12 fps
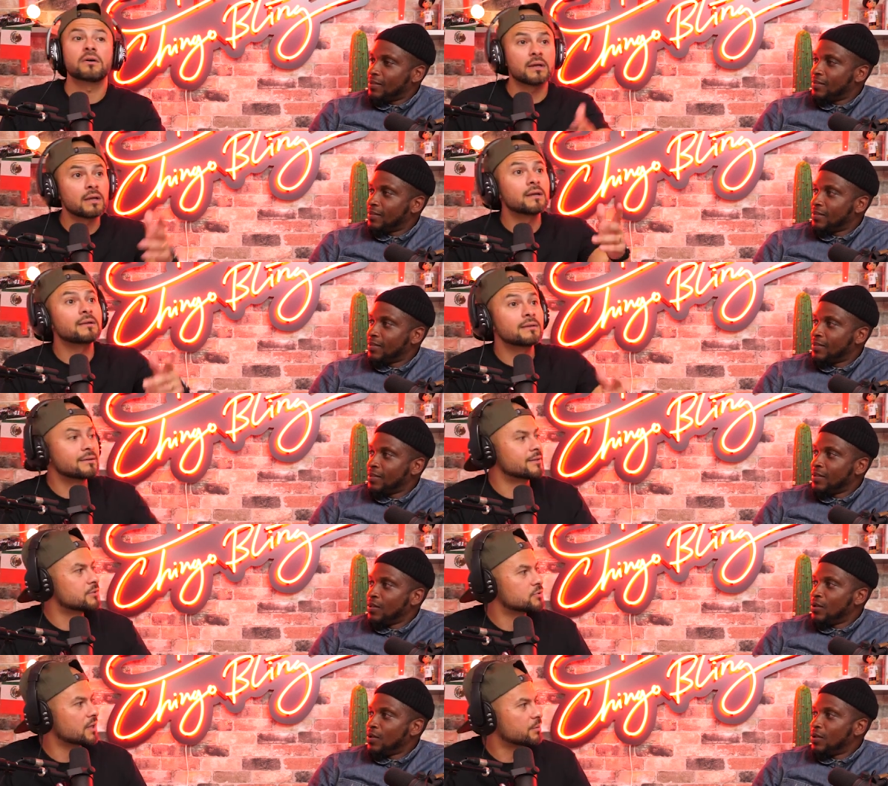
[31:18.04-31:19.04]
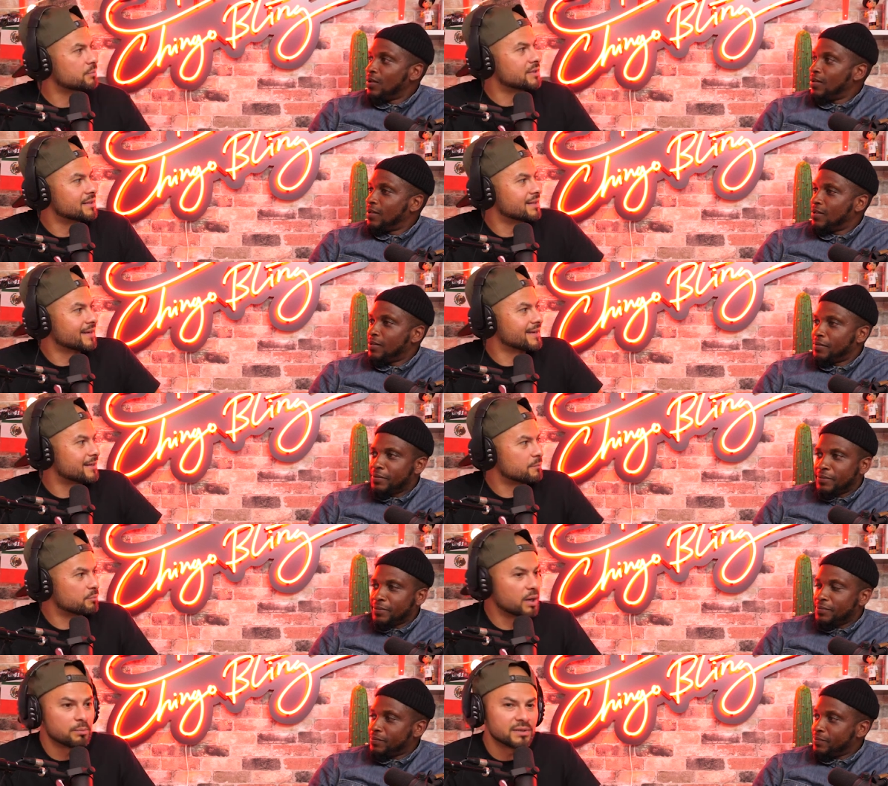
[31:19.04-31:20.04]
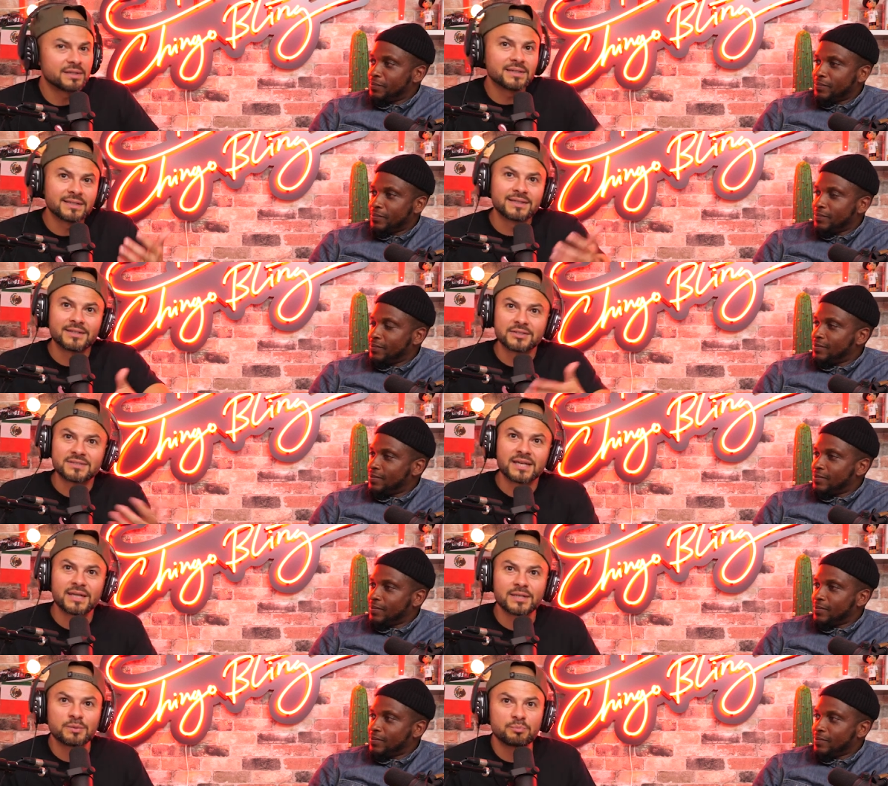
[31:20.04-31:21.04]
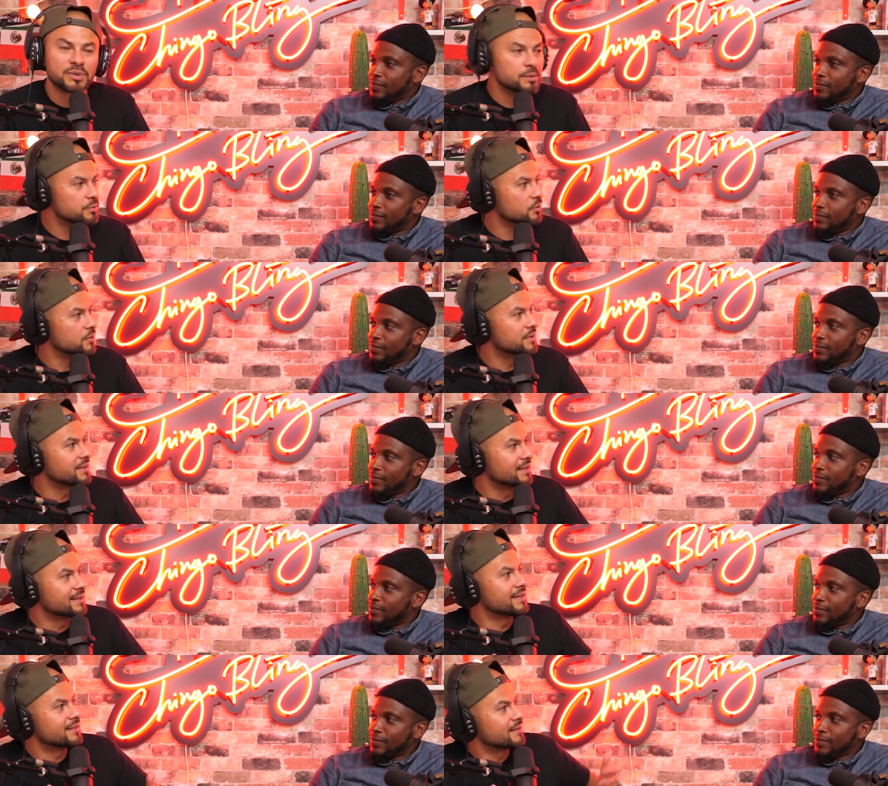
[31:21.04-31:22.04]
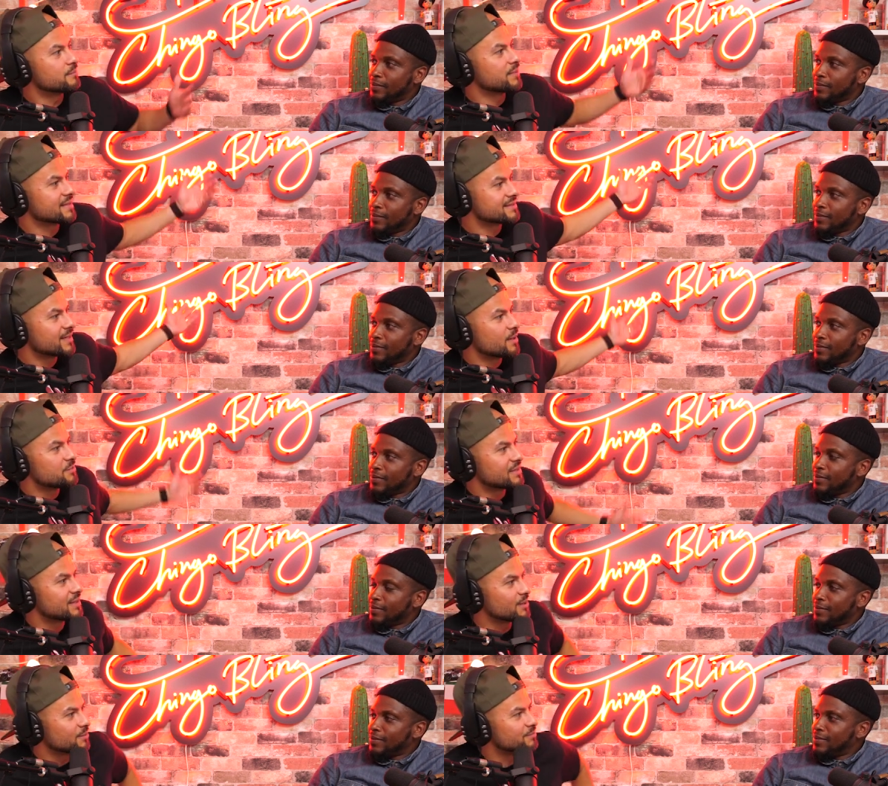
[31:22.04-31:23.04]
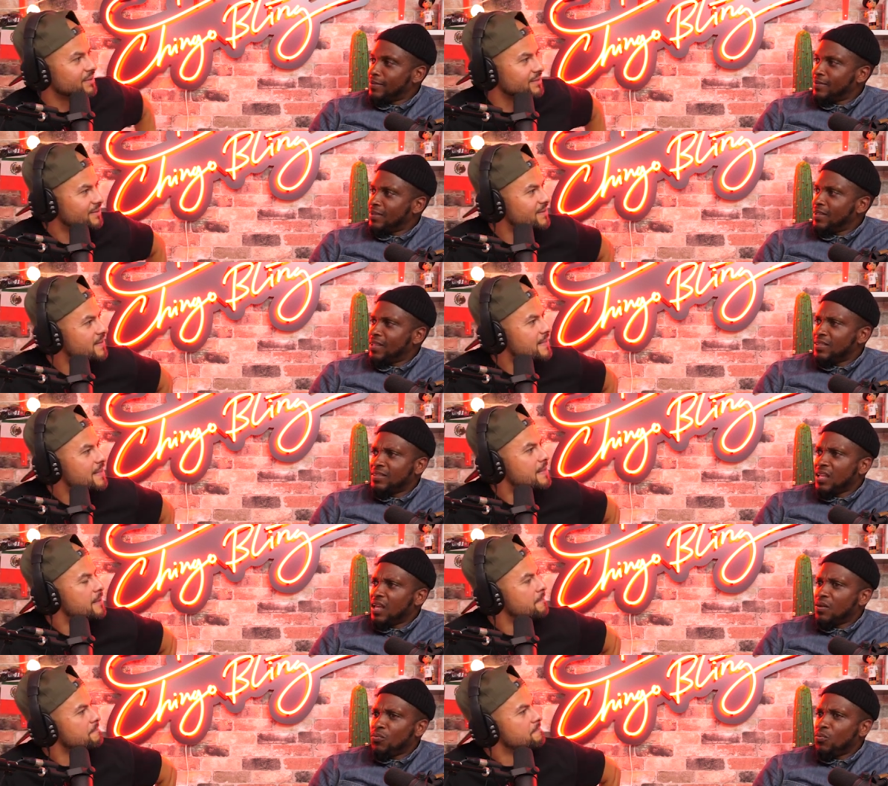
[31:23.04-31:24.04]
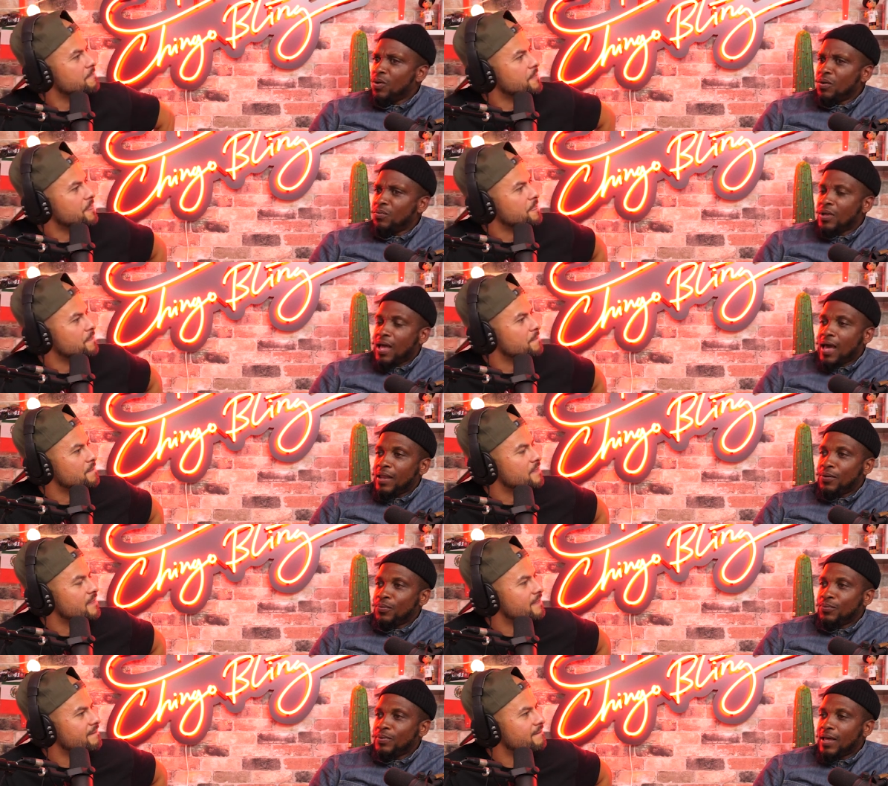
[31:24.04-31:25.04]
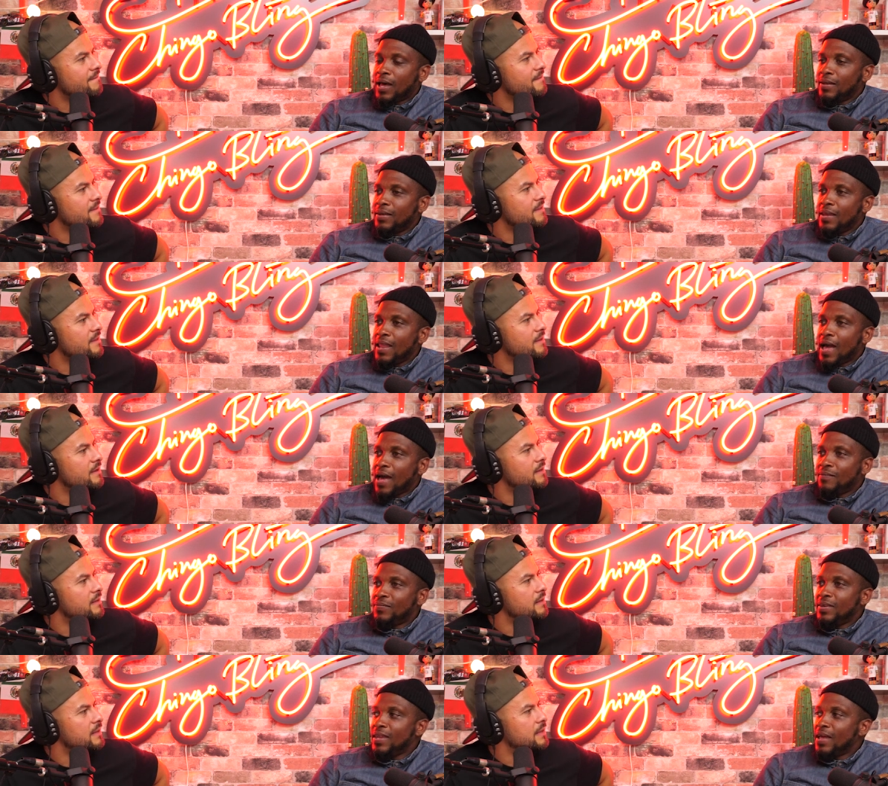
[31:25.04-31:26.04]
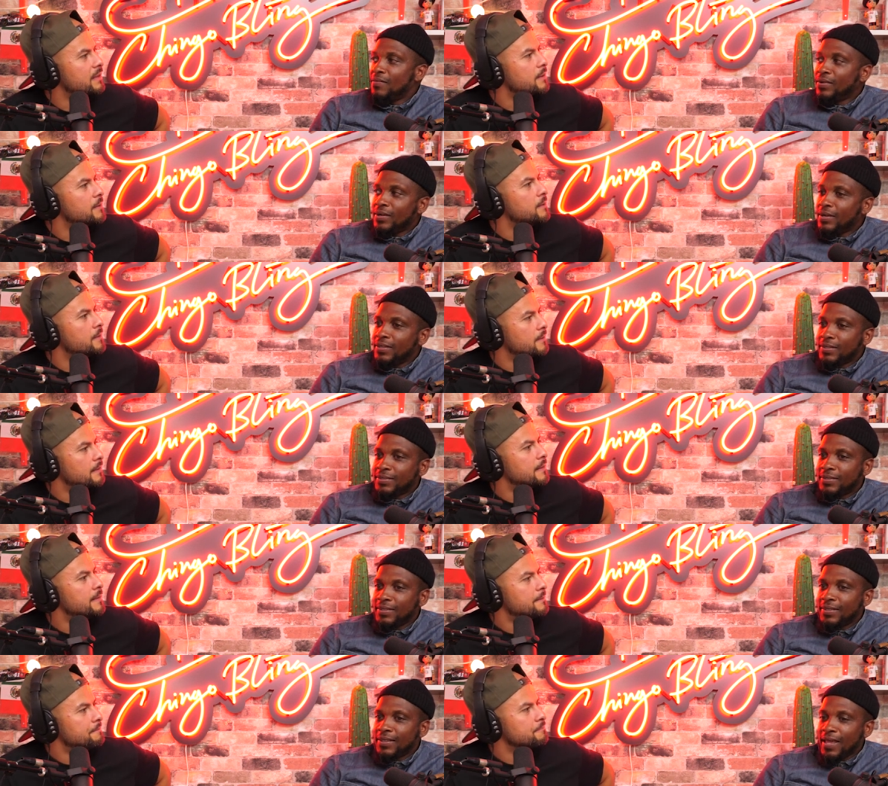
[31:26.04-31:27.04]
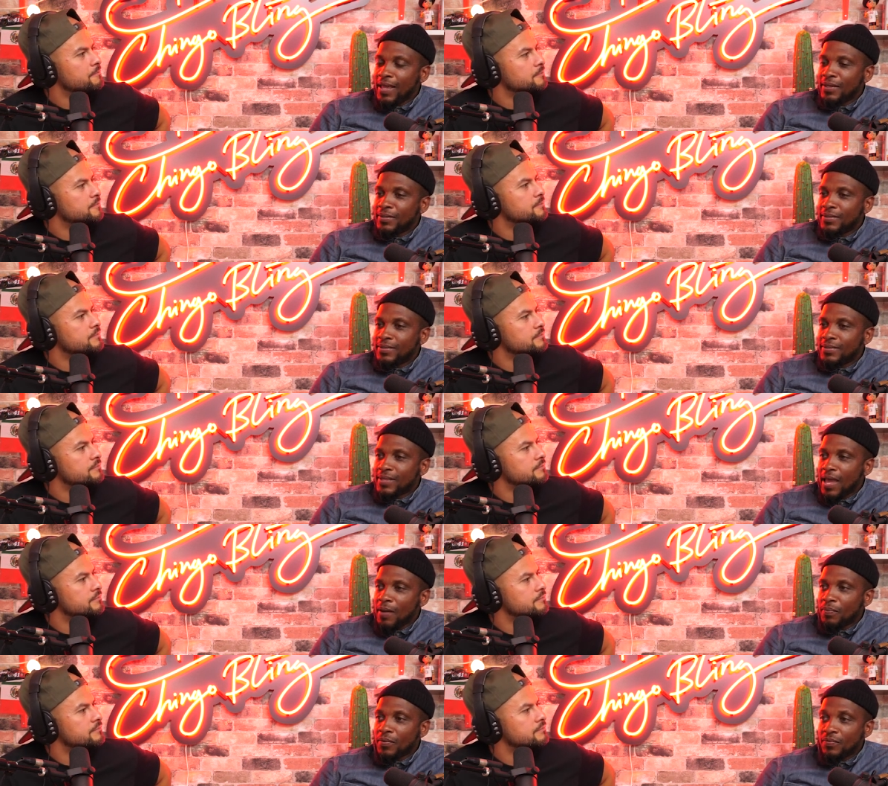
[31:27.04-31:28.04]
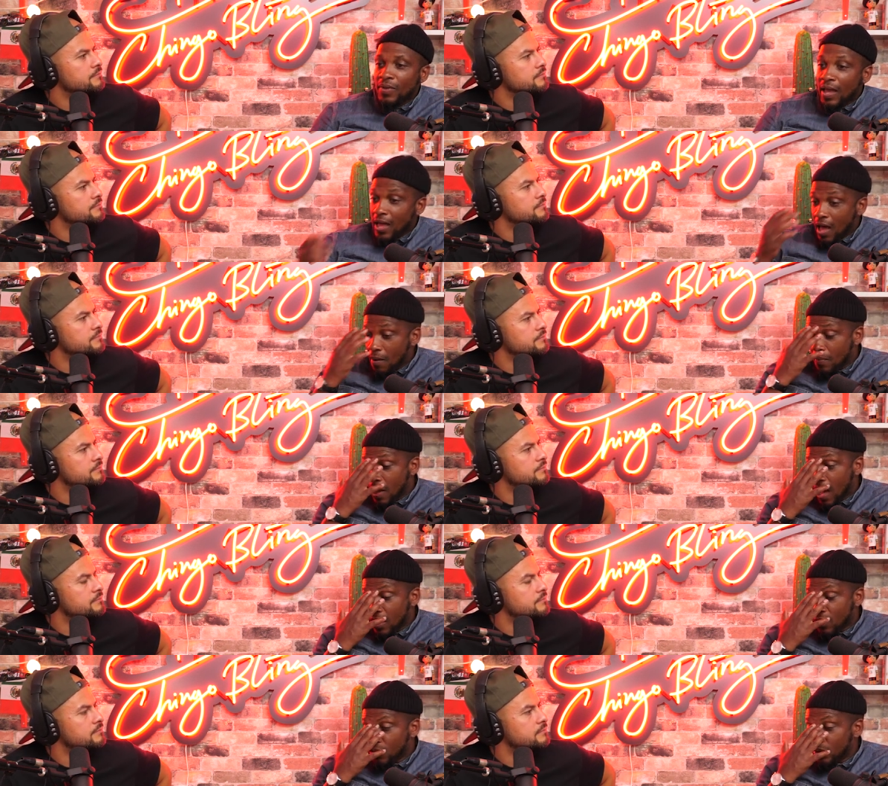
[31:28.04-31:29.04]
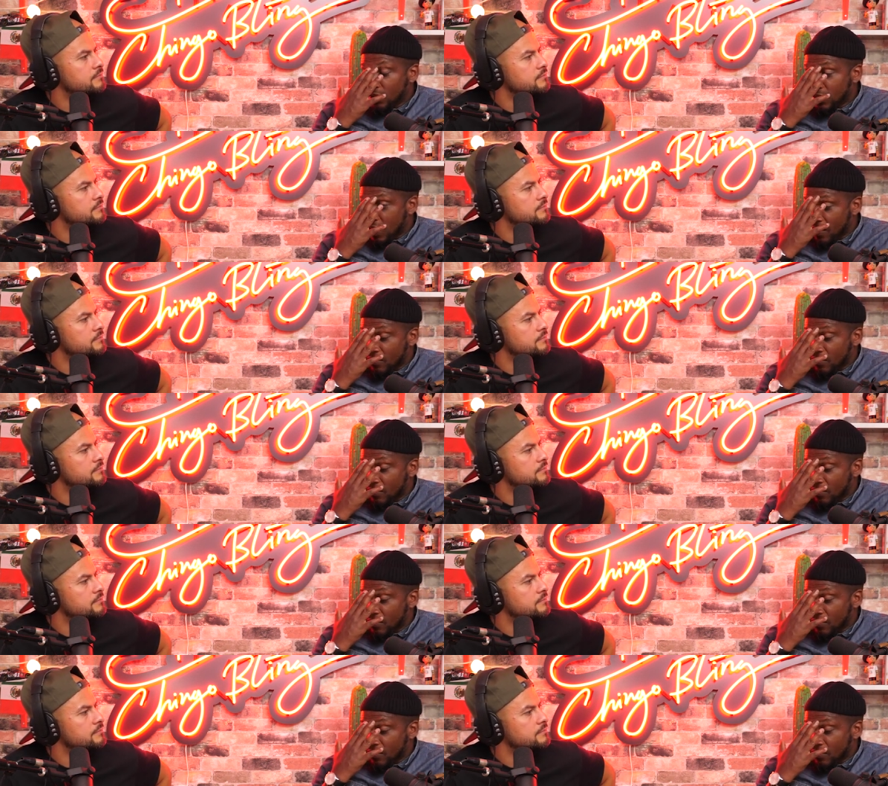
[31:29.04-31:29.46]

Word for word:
Speaker 1: oh, hey, you're trying to be like bubbly and entertaining people, and then and then by the time you get up there,
Speaker 2: it's like I don't, I've, I've never understood that type of like I'm I go into